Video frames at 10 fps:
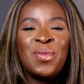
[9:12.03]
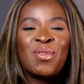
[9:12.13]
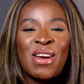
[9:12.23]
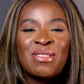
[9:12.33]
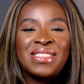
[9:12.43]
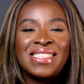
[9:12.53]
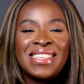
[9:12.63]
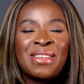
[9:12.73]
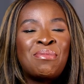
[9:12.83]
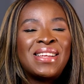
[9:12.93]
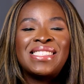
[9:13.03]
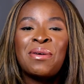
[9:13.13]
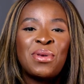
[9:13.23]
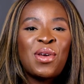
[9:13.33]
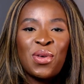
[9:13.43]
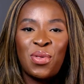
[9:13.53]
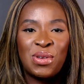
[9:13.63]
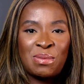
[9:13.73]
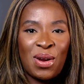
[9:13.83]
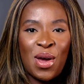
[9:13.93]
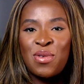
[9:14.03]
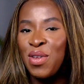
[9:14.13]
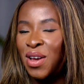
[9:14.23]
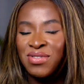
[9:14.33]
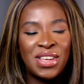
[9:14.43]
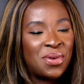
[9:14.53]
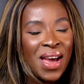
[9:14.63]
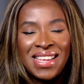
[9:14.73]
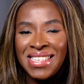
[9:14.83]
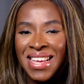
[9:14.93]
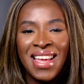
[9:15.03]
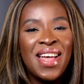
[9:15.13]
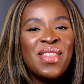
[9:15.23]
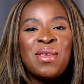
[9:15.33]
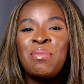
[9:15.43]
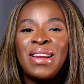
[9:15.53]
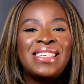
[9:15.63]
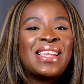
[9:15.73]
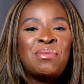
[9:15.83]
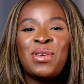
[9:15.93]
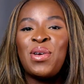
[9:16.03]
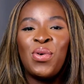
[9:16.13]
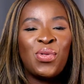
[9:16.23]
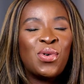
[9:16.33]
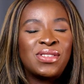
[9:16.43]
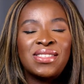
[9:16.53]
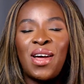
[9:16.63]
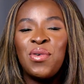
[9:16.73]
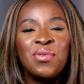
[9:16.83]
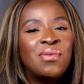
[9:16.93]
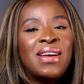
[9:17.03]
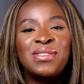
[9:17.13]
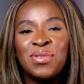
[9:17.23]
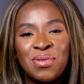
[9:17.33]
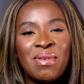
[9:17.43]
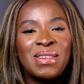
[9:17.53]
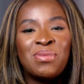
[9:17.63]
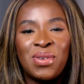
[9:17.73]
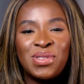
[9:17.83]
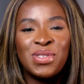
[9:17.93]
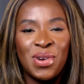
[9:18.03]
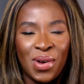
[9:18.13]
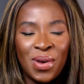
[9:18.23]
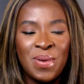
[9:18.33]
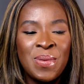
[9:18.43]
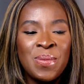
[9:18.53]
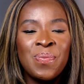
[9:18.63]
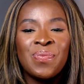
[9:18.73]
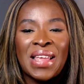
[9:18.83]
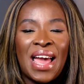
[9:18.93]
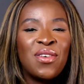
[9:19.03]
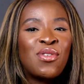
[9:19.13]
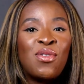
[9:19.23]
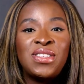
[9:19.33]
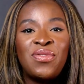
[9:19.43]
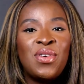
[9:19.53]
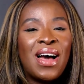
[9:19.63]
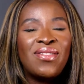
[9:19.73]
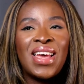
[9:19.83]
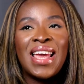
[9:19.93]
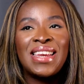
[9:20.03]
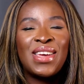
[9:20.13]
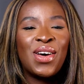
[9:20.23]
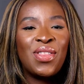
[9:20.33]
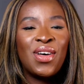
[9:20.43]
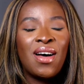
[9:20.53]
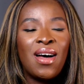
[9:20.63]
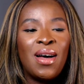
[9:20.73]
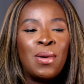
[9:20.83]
fragrances, then please let me know your thoughts below. If you loved it, you hate it, then please let me know your thoughts, because I always want to know. And of course, if you have any other